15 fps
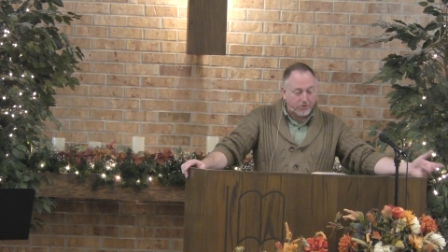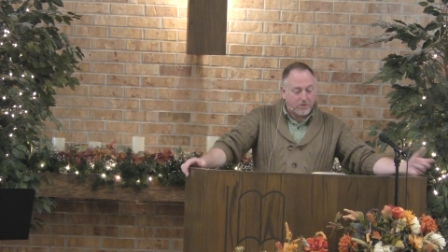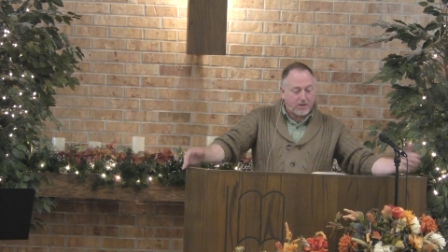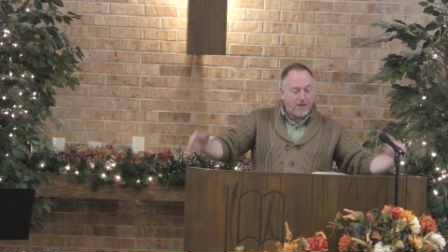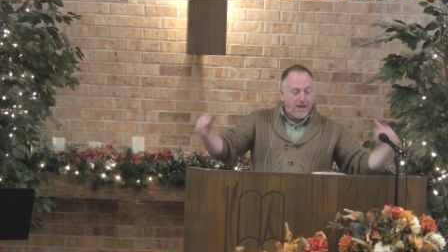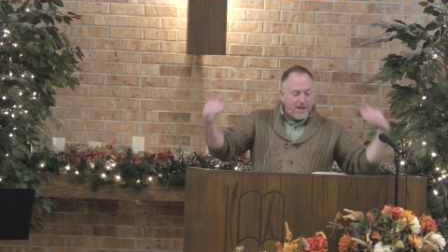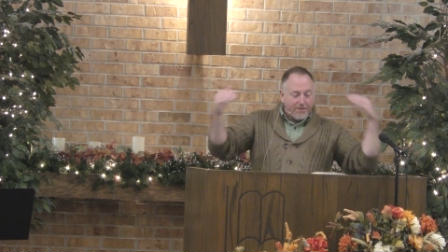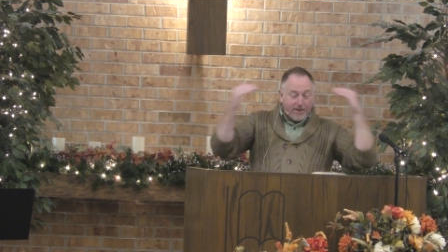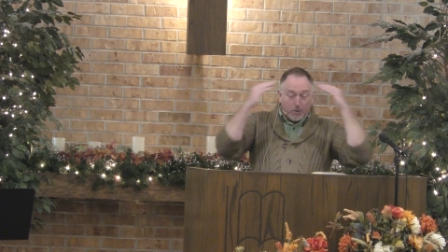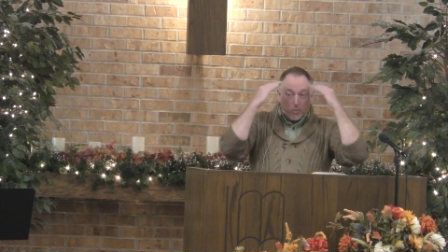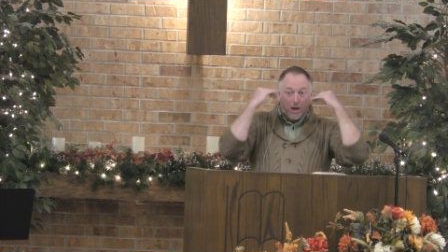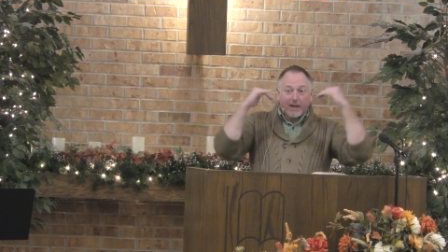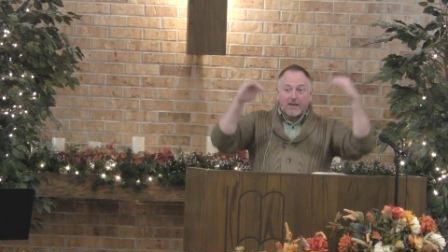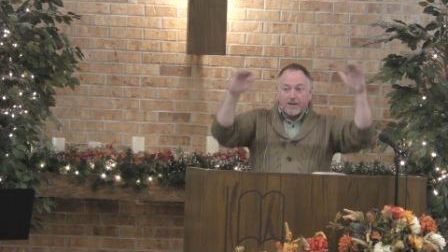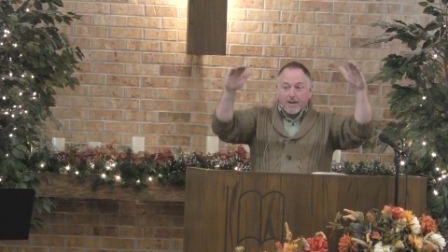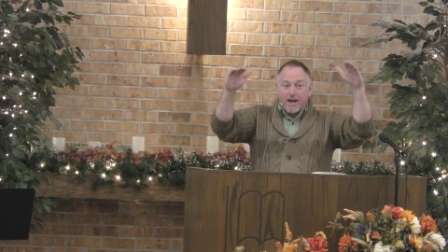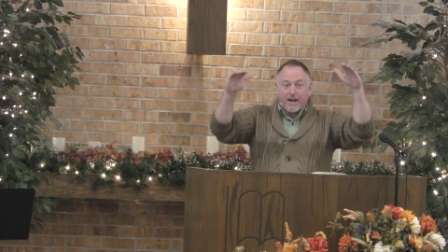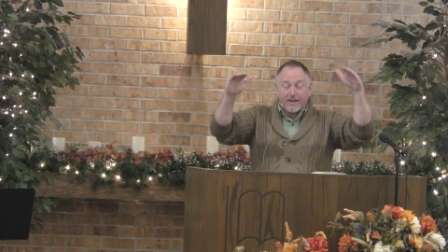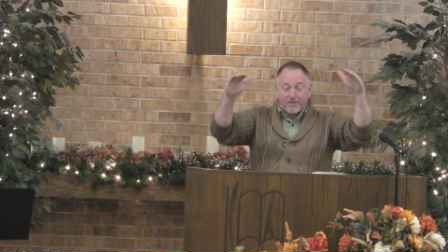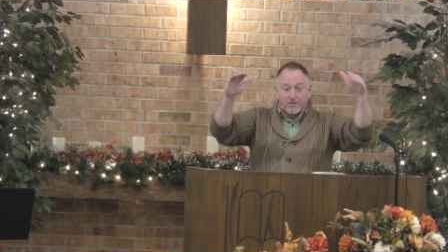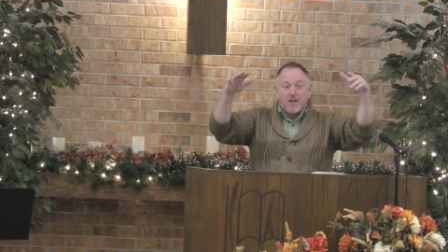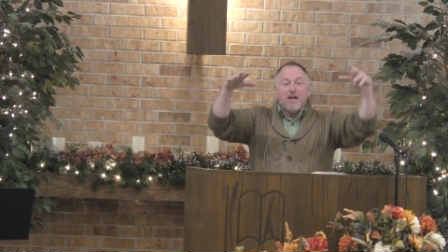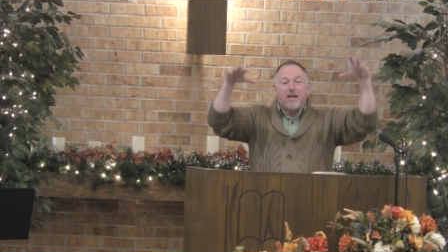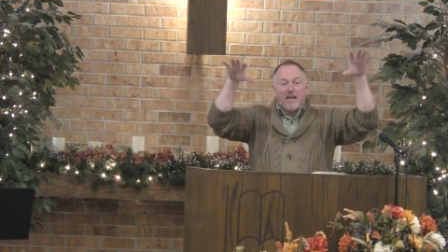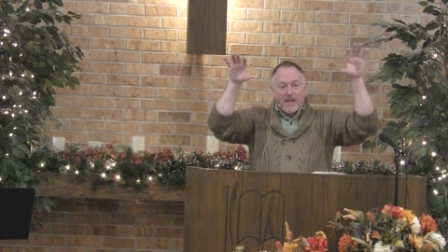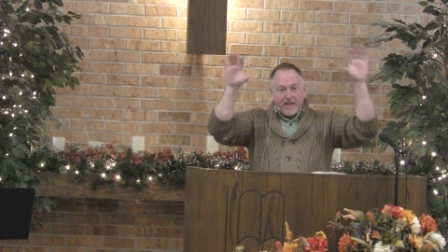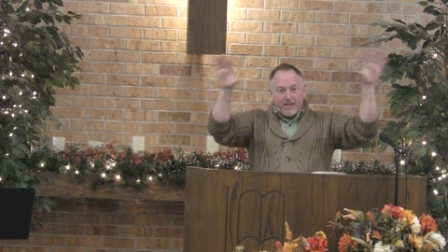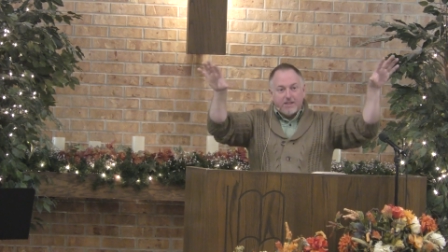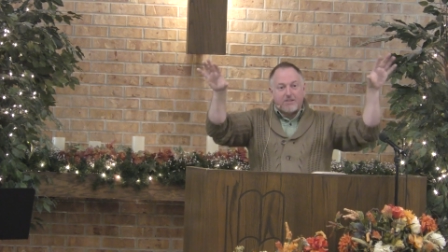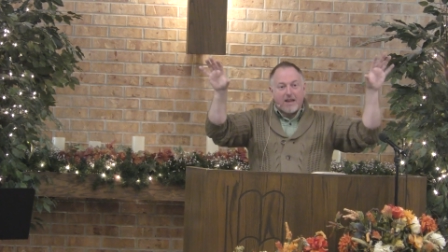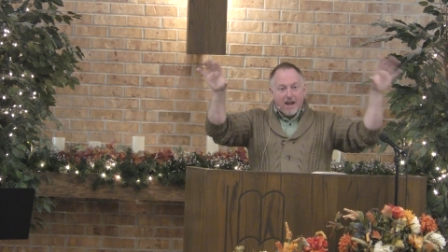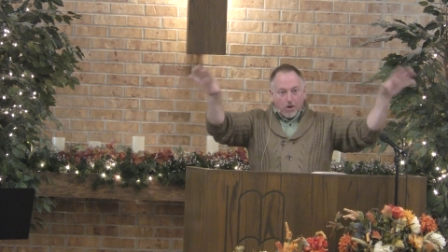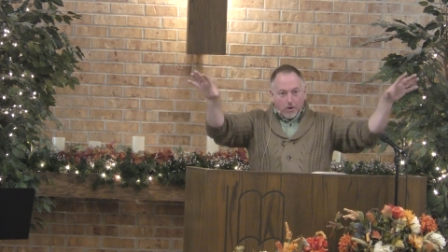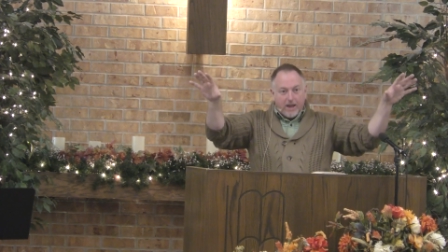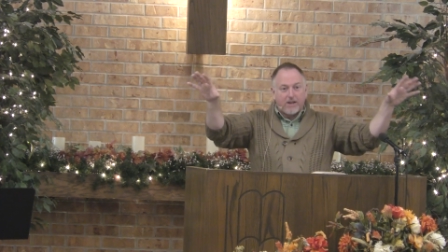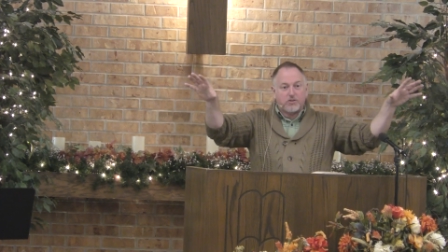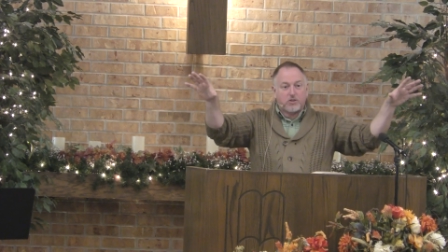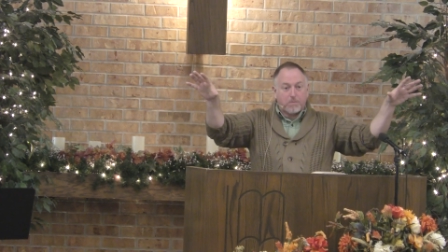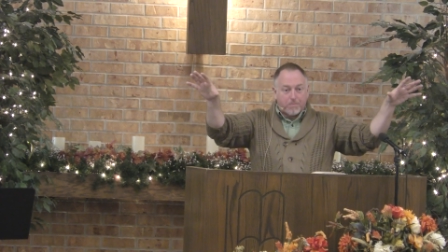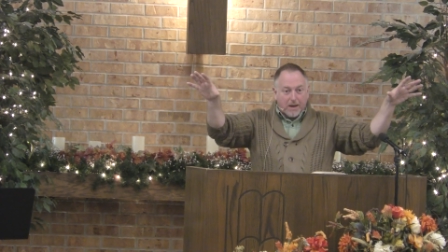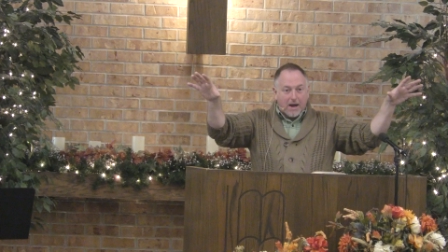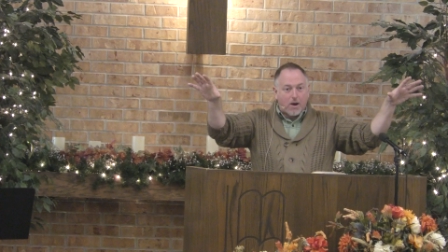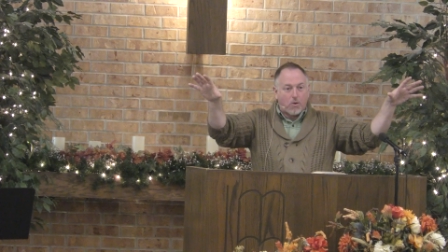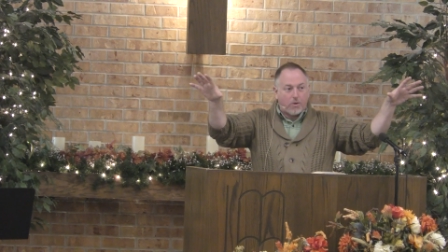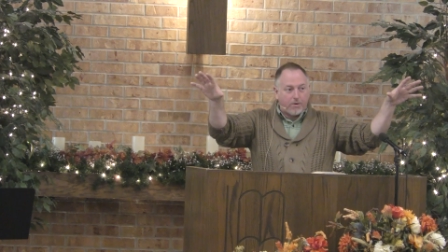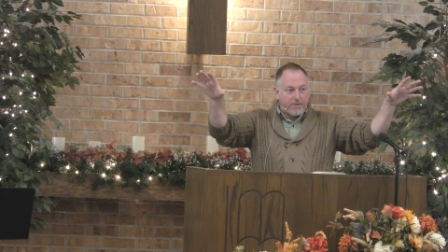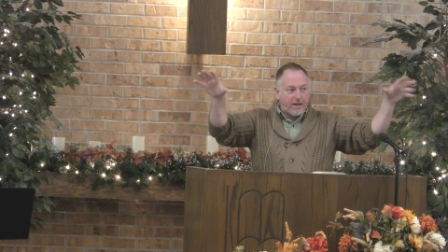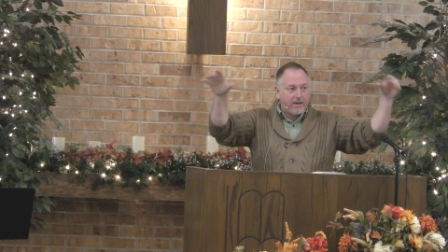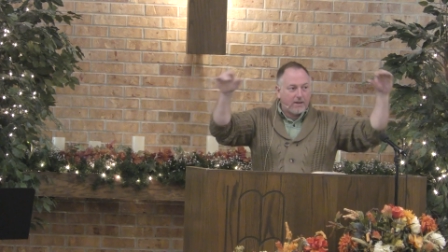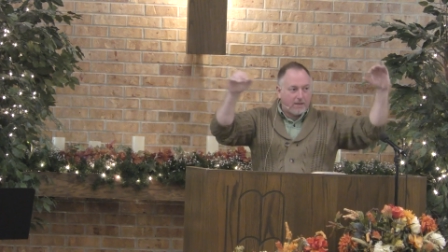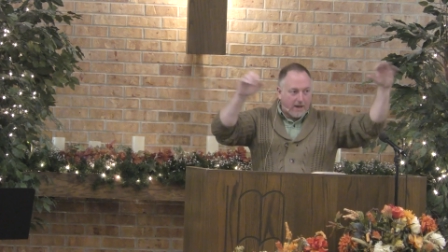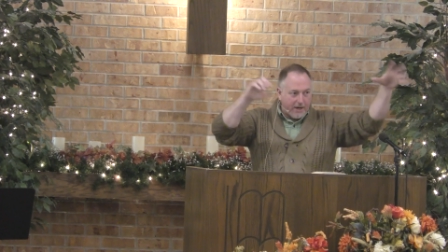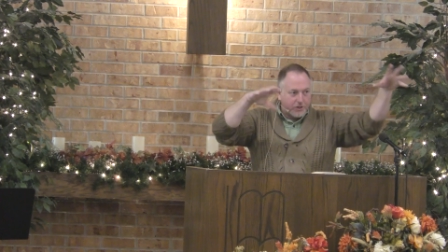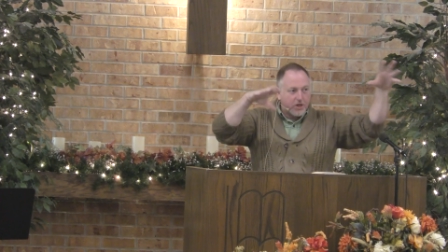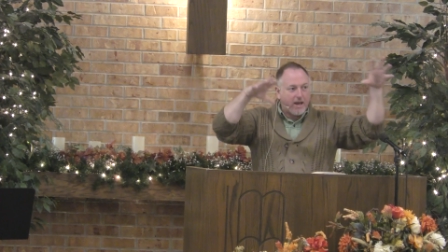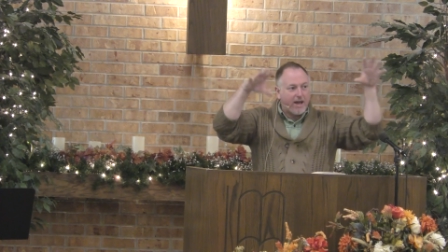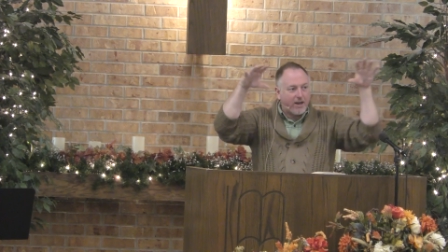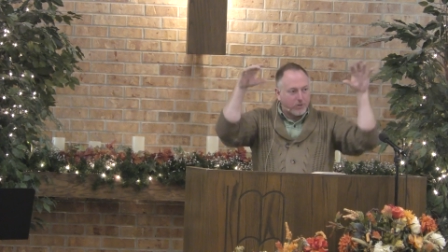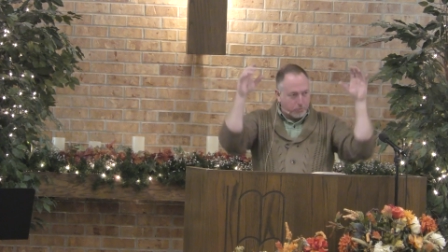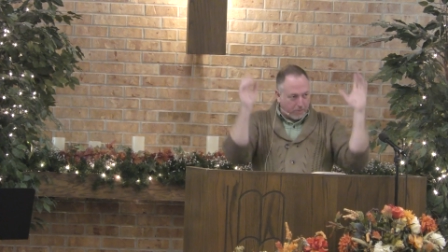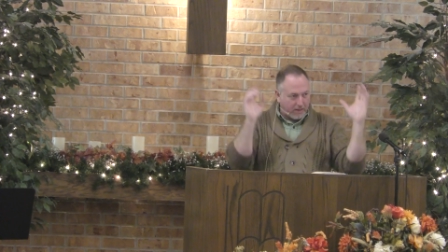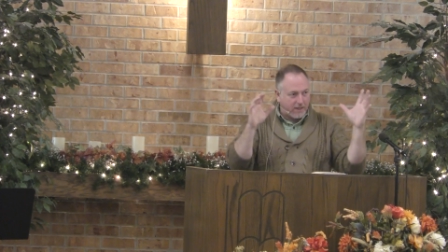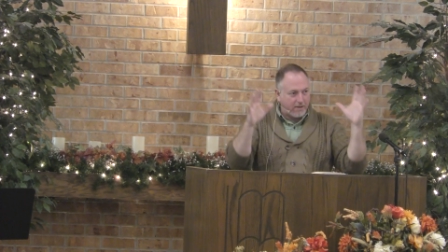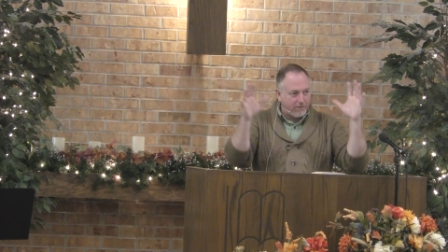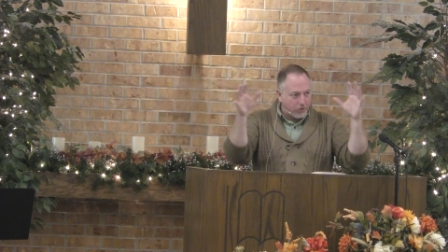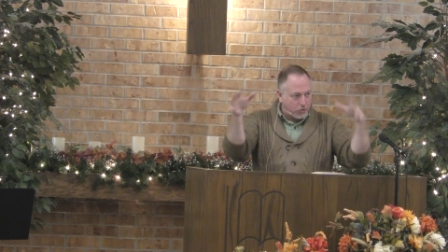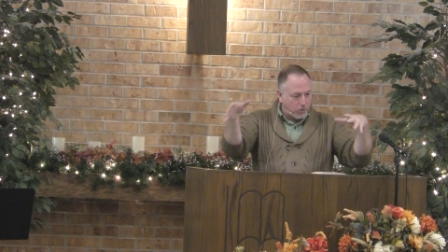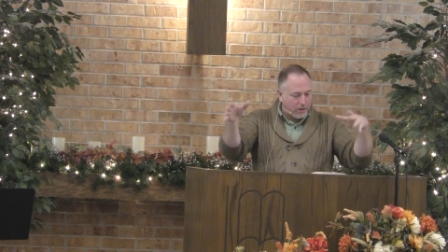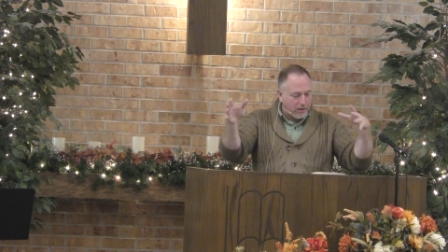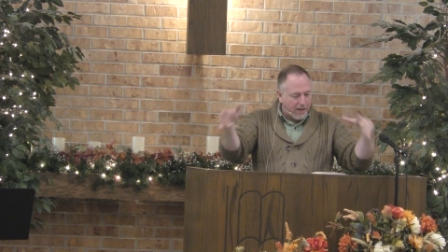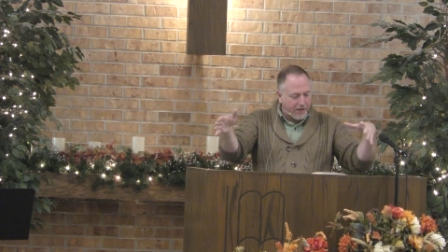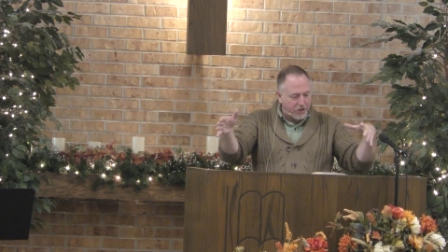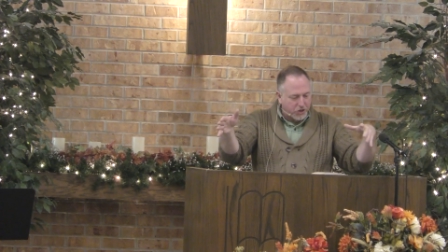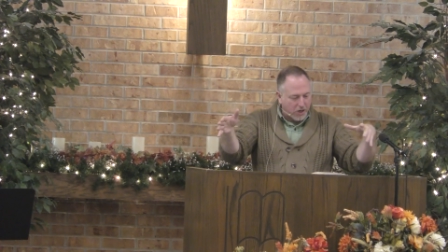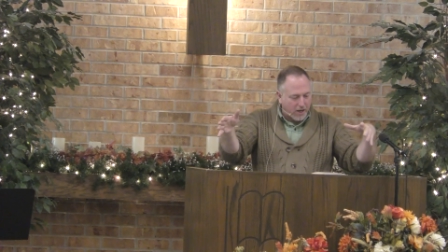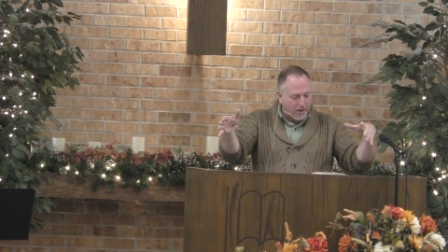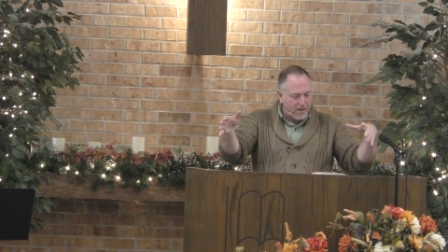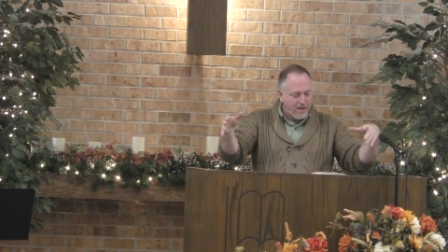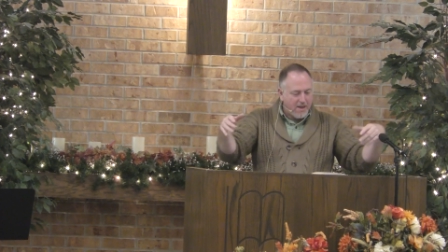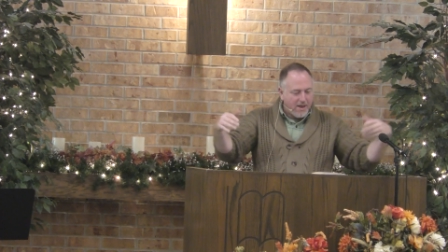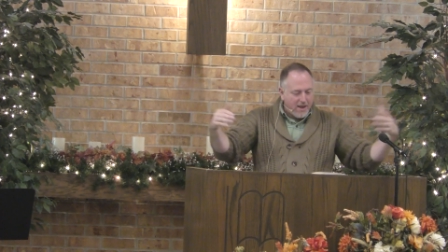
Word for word: See, they recognize he now has the power that Elijah had, has been given to Elisha.